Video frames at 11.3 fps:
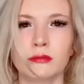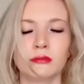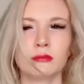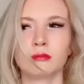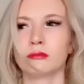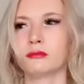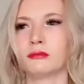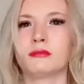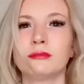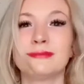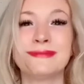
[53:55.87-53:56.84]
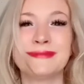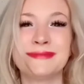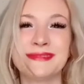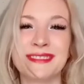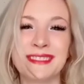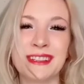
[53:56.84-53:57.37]
Brianna, you
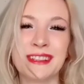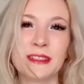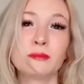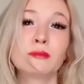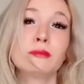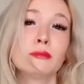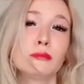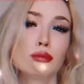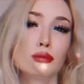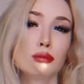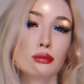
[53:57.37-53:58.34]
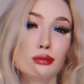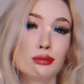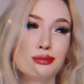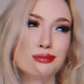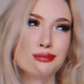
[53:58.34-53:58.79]
seem different today.